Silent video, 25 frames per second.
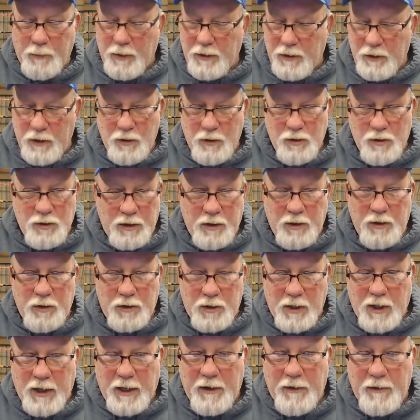With usually use
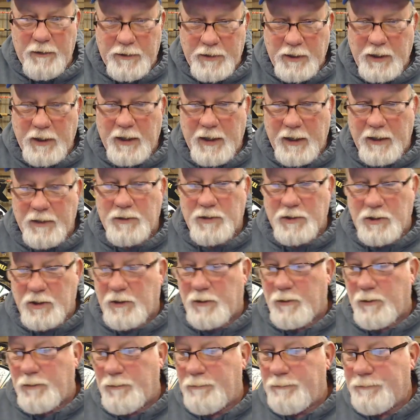an 8 or 10 ounce
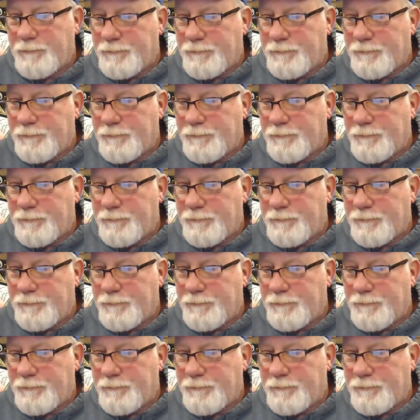sinker.